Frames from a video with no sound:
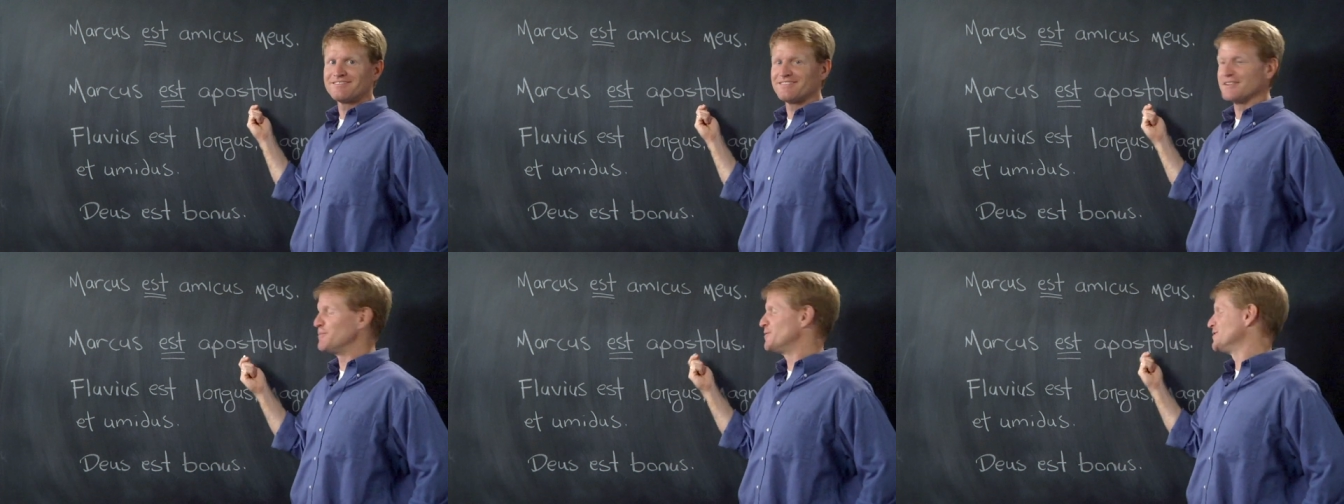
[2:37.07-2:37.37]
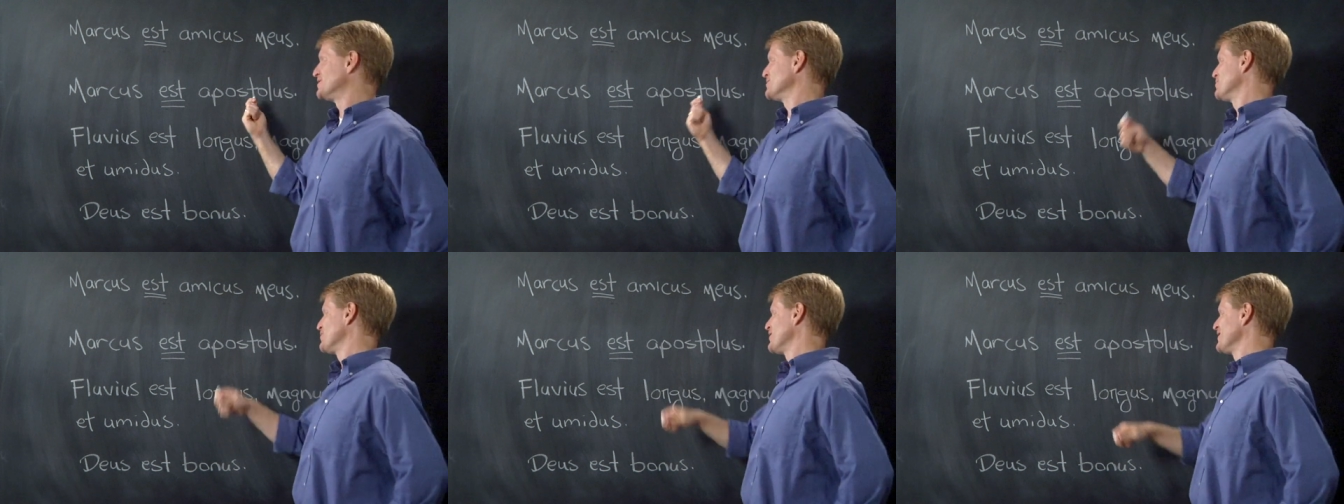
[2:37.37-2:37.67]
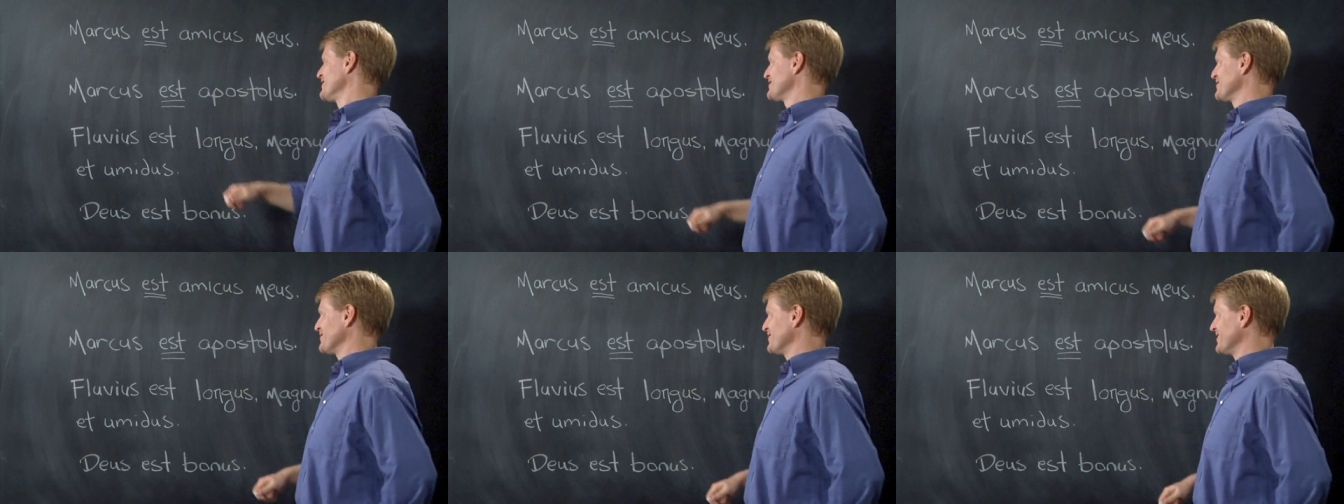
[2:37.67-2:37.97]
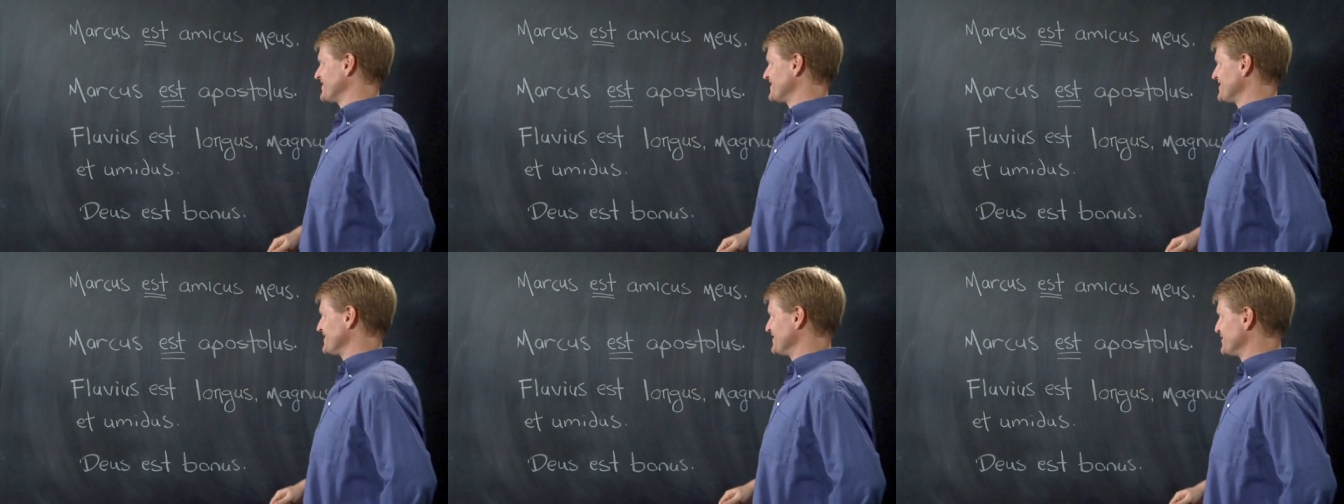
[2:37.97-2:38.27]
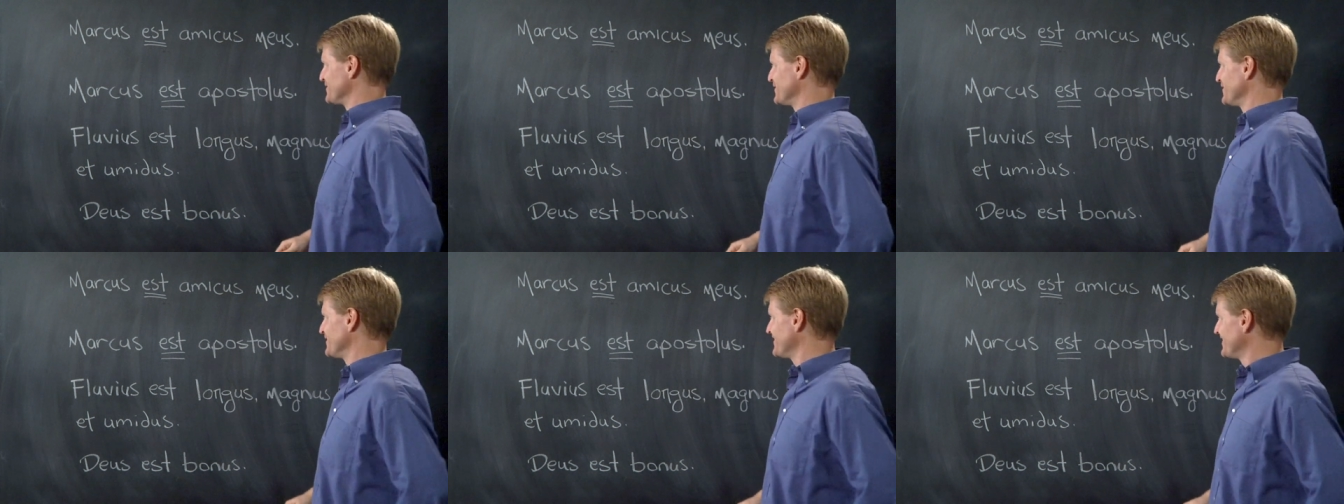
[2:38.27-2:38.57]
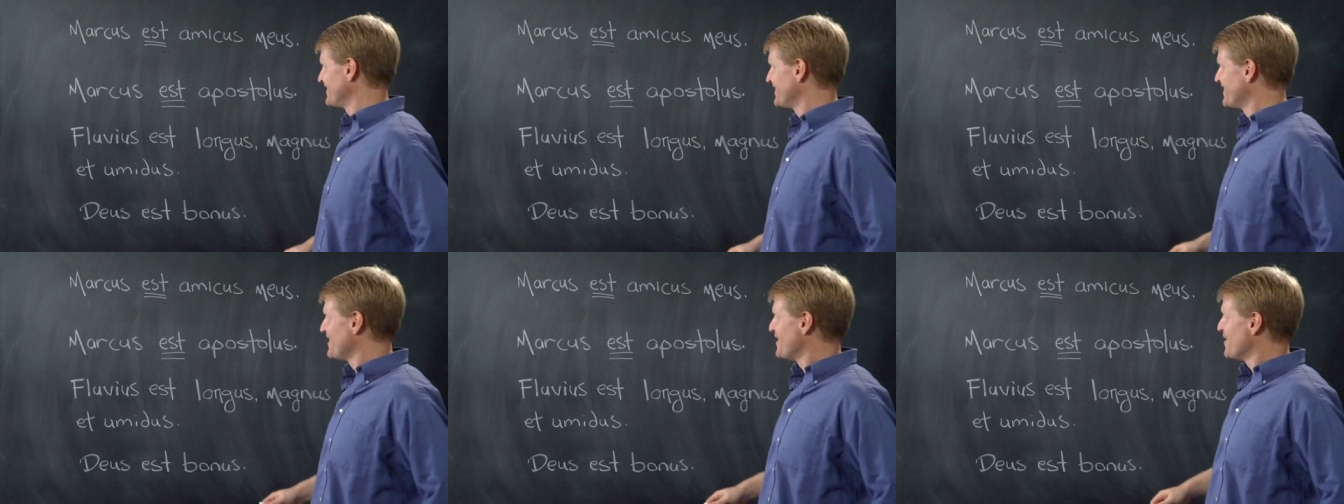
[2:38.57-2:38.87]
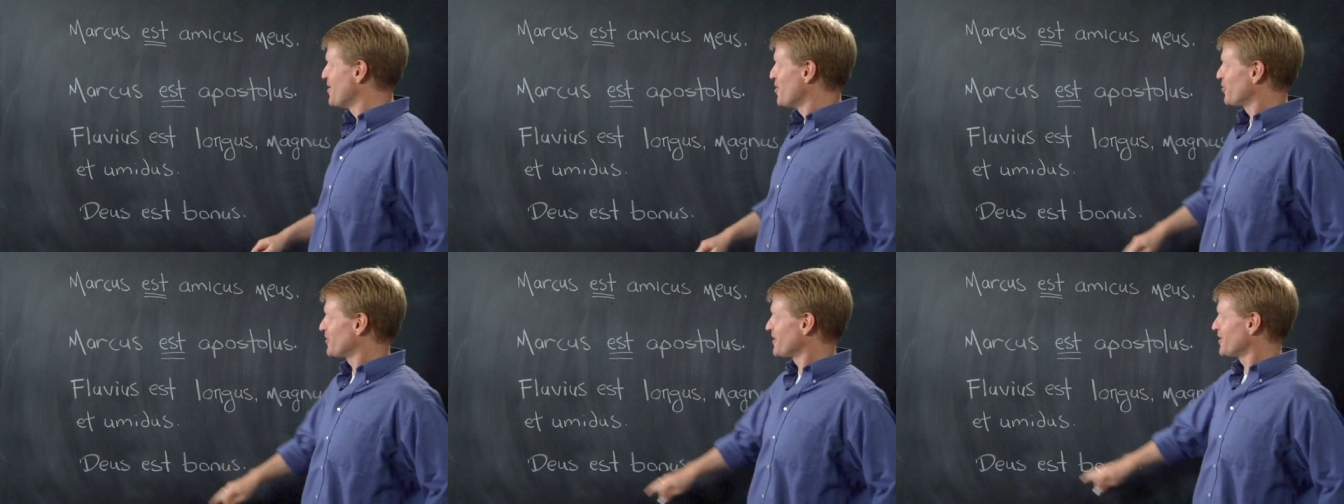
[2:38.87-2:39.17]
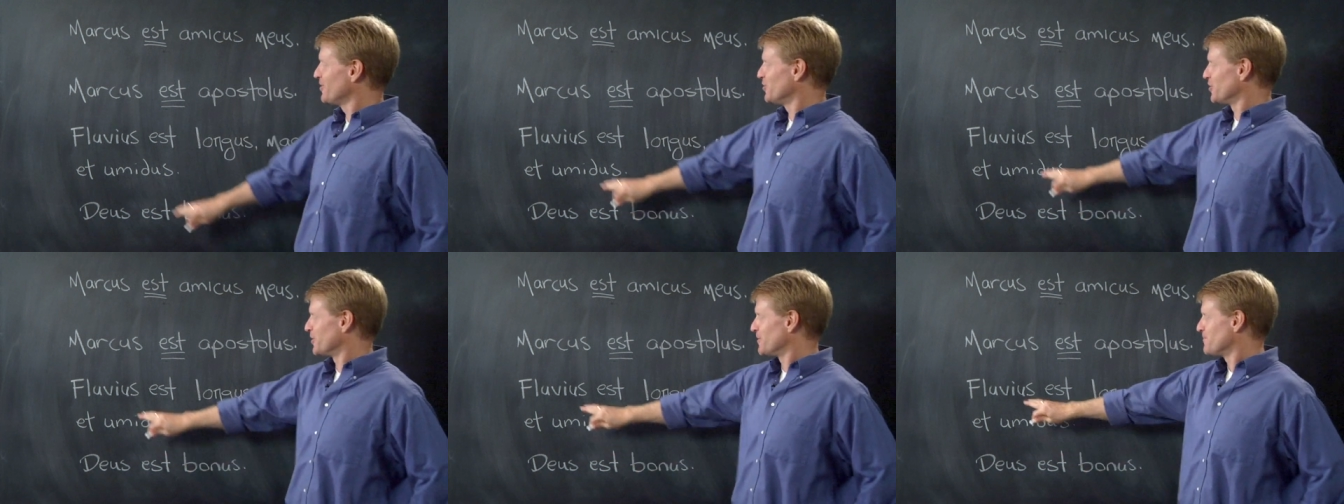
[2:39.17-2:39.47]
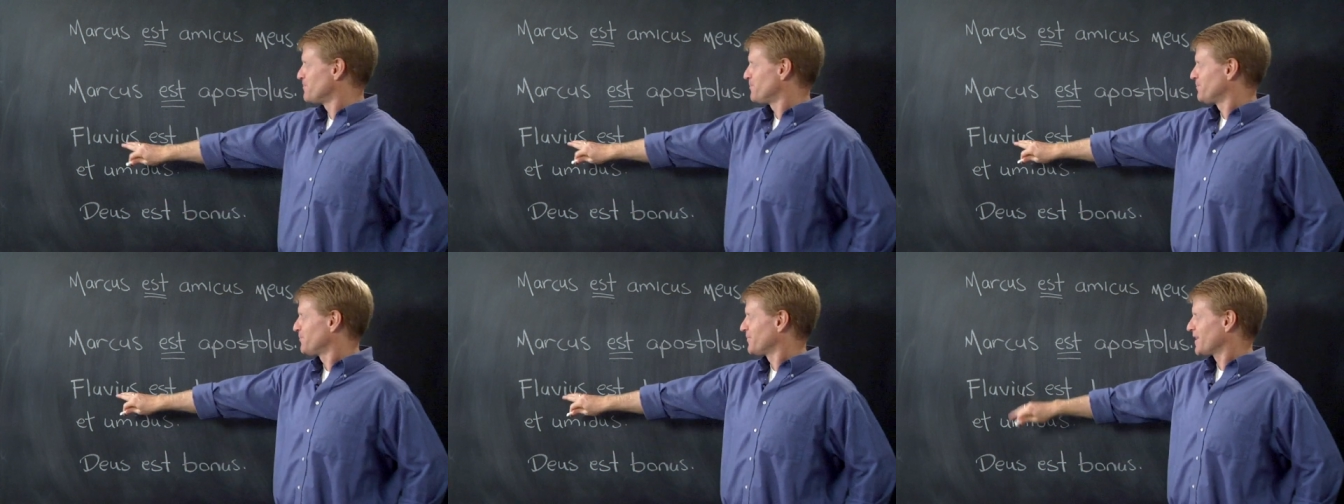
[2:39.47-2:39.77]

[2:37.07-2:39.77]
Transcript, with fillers: That means apostle, that's easy. Okay, look.